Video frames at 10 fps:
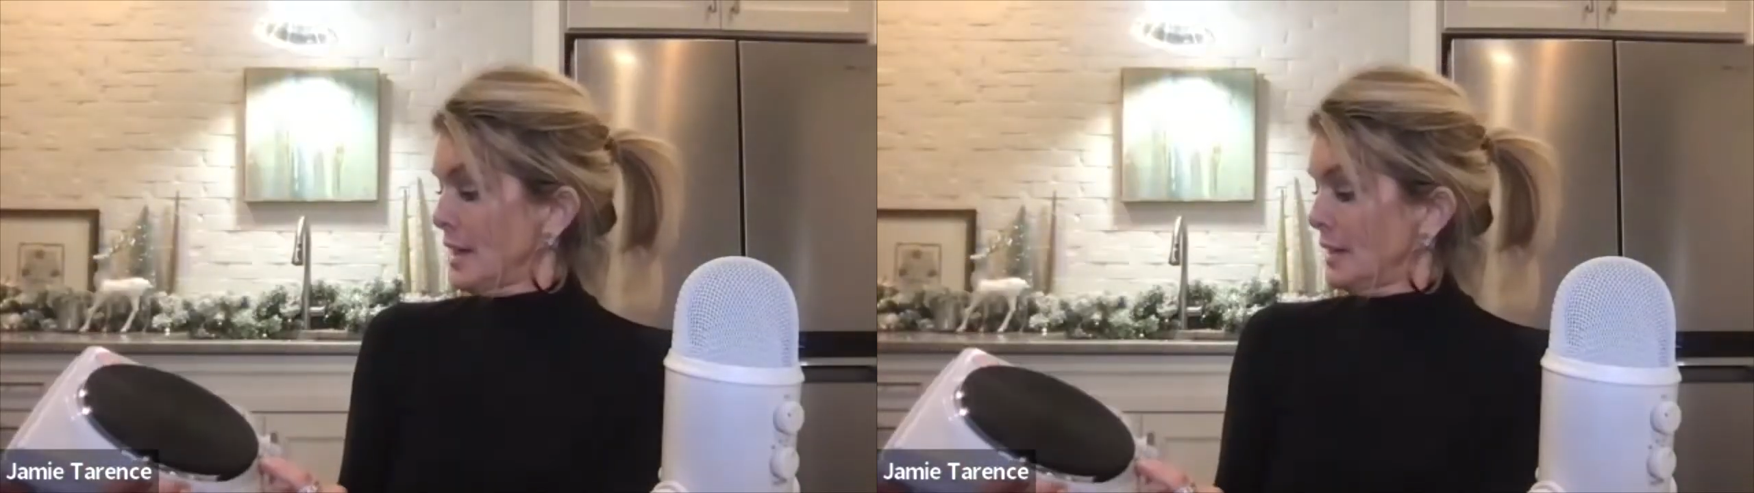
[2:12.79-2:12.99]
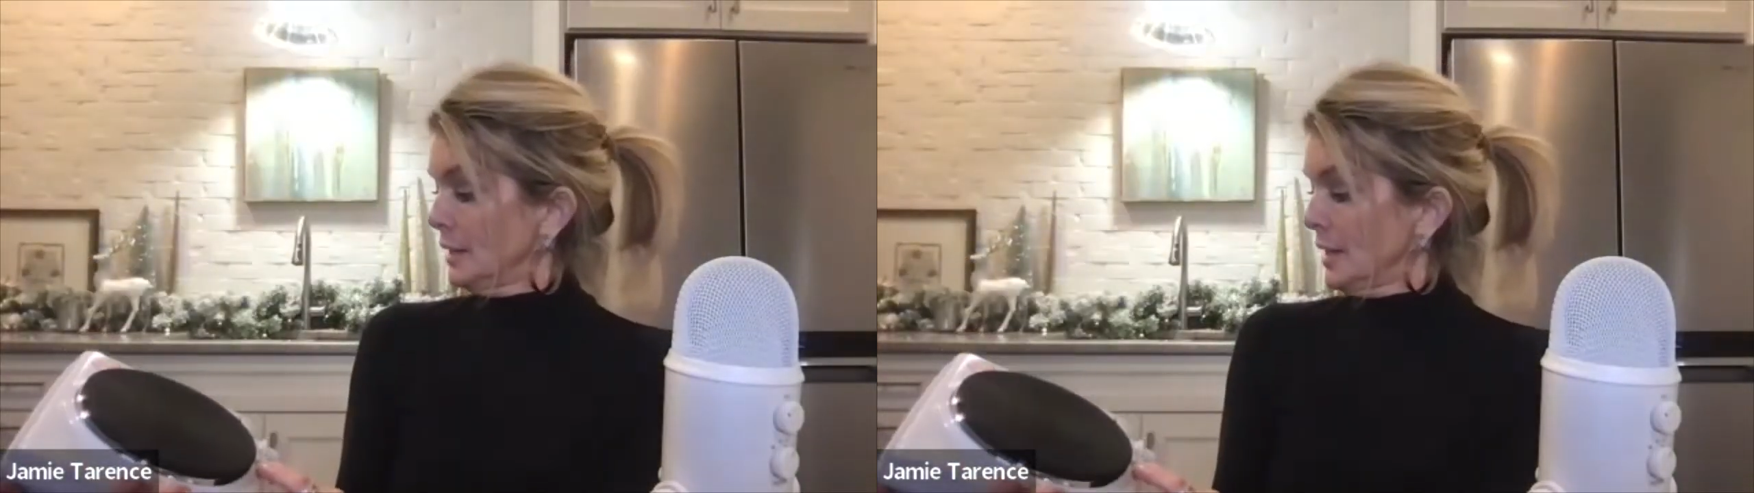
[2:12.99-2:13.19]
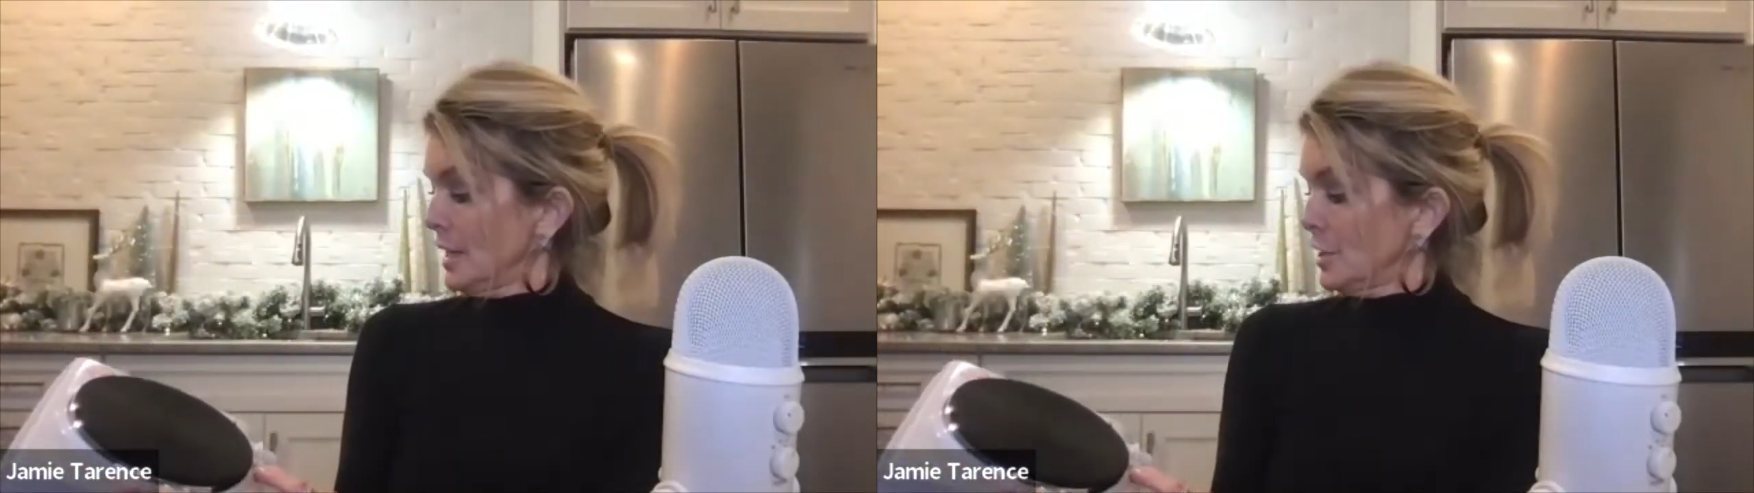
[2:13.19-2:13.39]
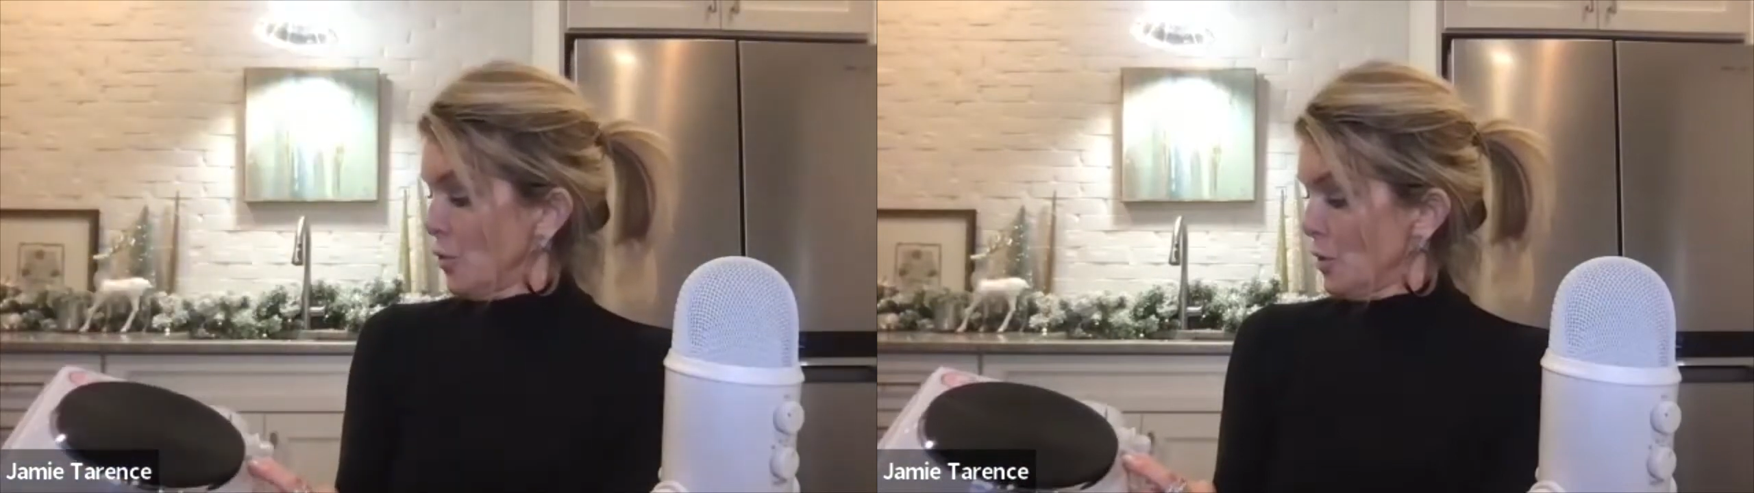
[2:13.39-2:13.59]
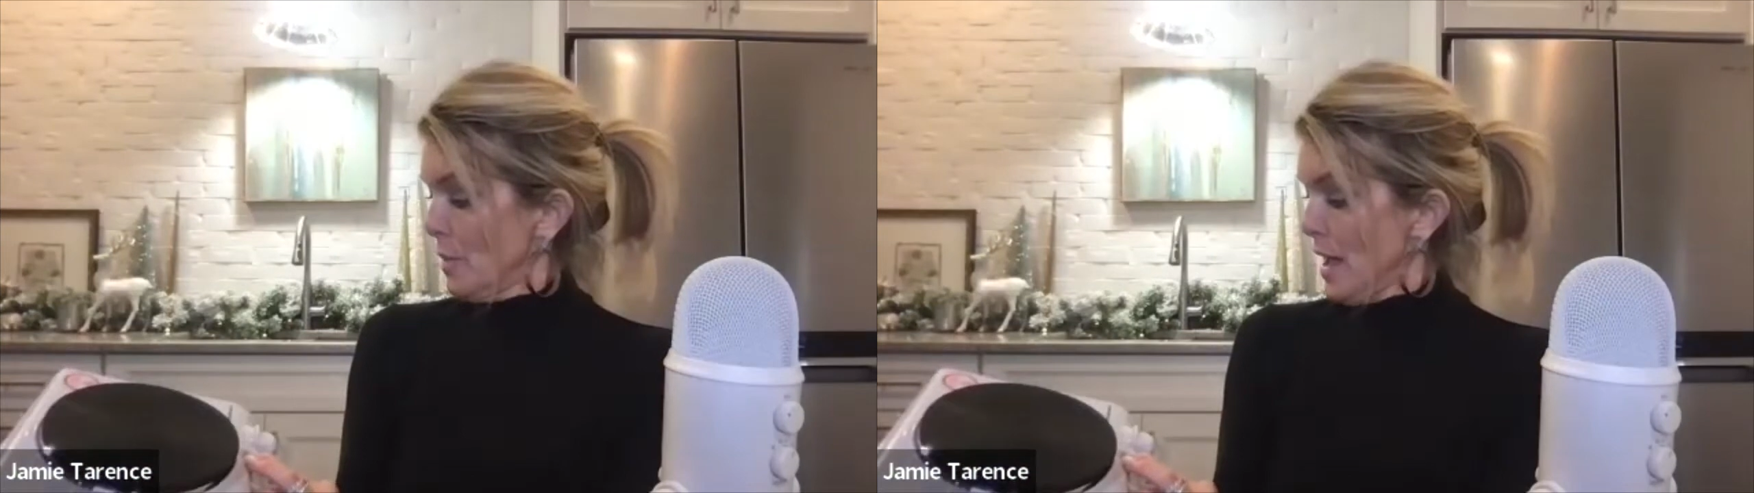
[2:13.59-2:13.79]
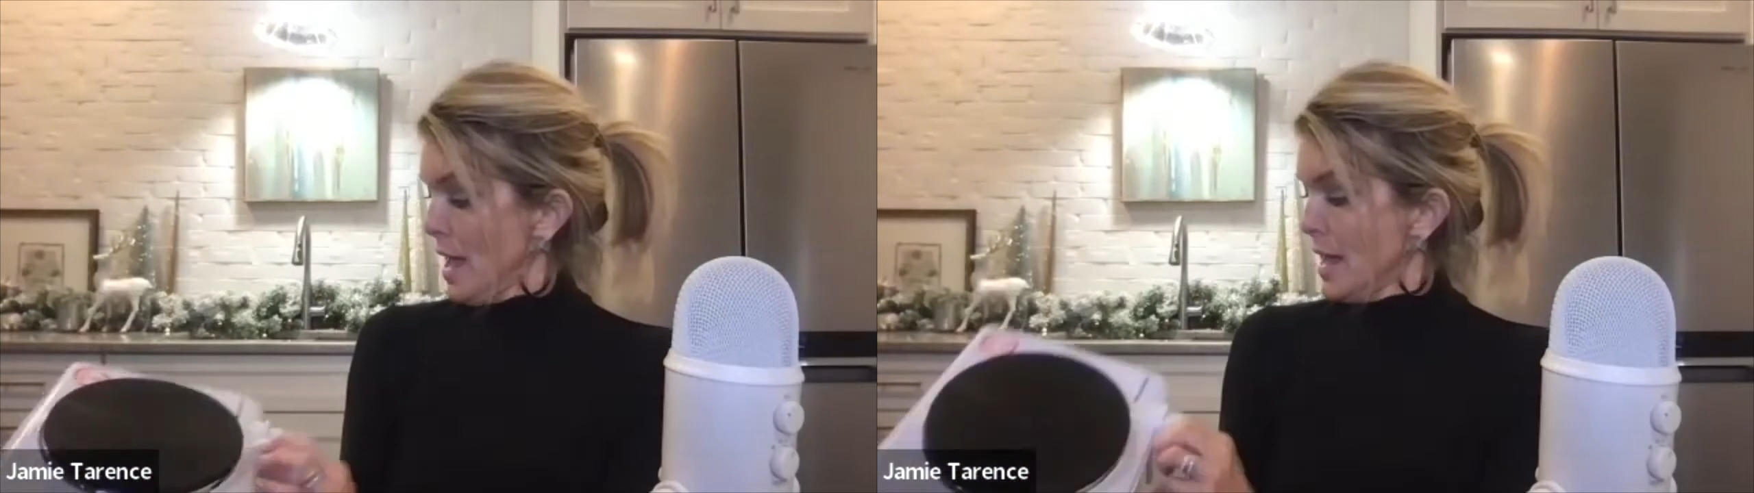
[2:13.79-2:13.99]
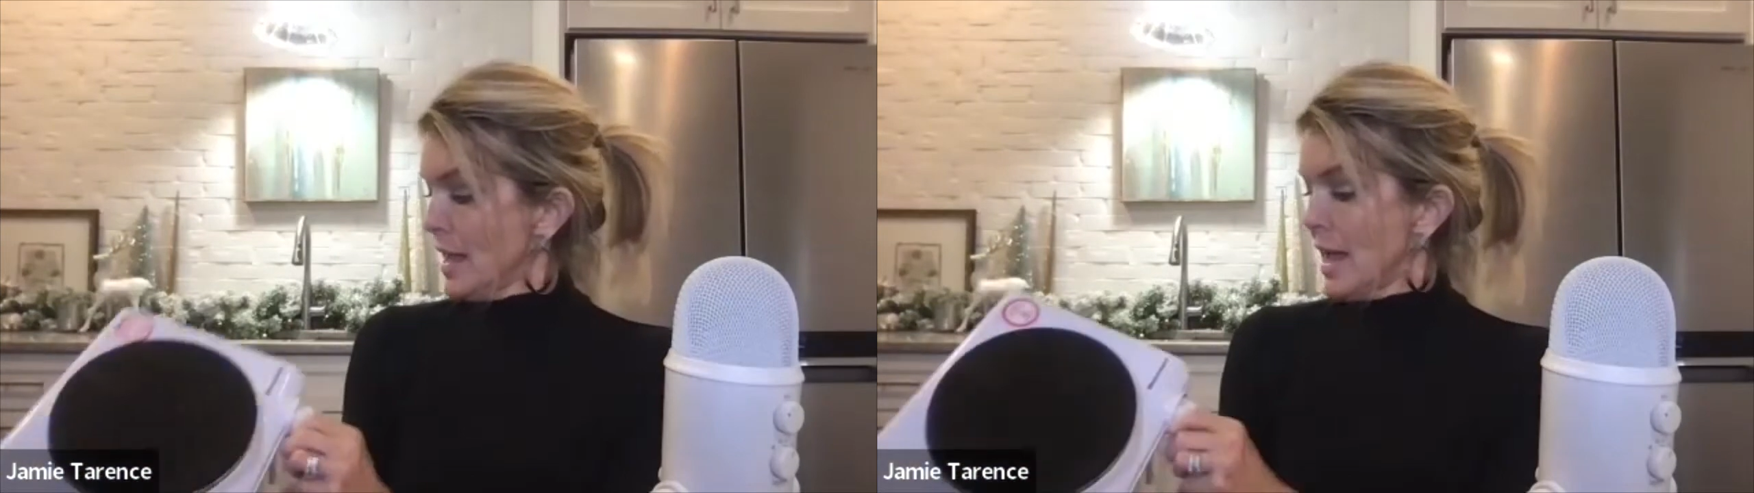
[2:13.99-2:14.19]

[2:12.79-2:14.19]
Elite Gourmet.